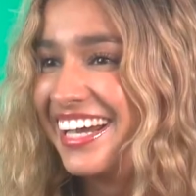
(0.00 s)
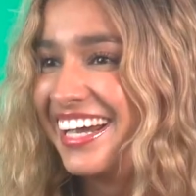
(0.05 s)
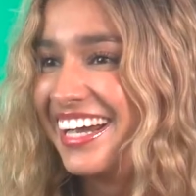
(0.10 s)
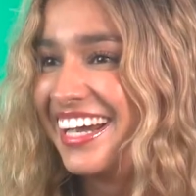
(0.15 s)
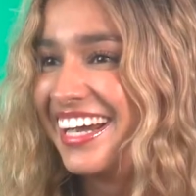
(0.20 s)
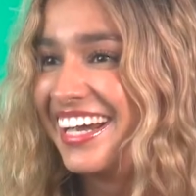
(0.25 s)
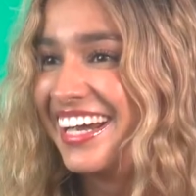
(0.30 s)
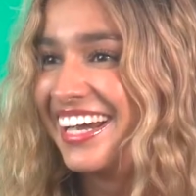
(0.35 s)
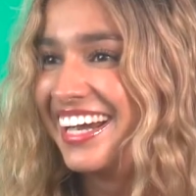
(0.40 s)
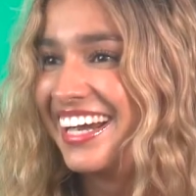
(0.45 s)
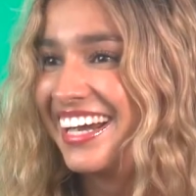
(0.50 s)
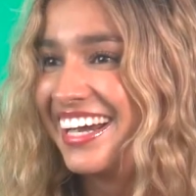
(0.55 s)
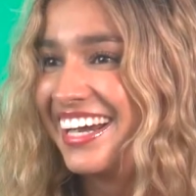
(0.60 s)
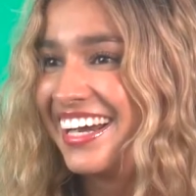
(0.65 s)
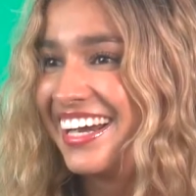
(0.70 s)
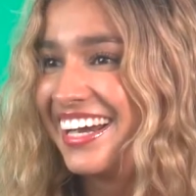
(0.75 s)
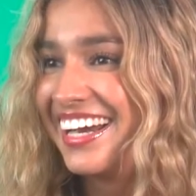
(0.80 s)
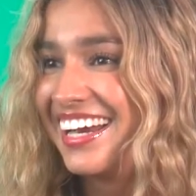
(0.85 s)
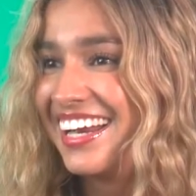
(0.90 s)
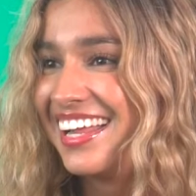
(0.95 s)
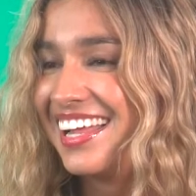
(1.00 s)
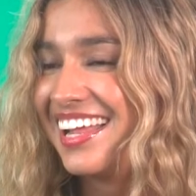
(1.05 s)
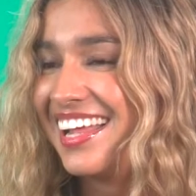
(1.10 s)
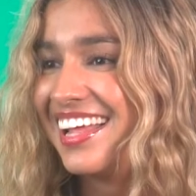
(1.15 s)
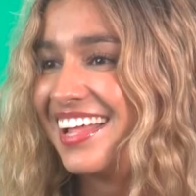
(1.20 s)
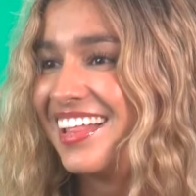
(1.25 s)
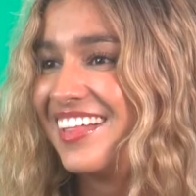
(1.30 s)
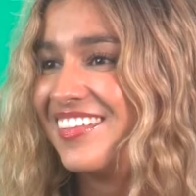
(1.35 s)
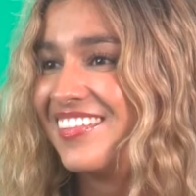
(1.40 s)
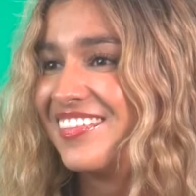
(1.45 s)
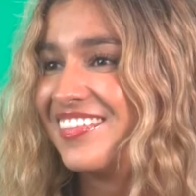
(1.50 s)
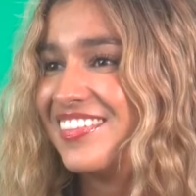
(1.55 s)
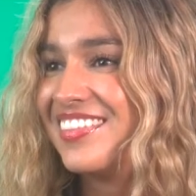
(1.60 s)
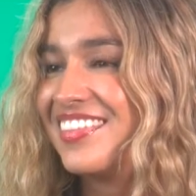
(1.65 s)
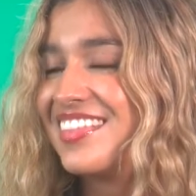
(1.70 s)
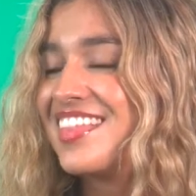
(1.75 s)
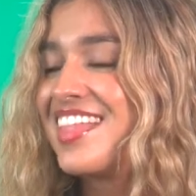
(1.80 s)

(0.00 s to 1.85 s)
(silence)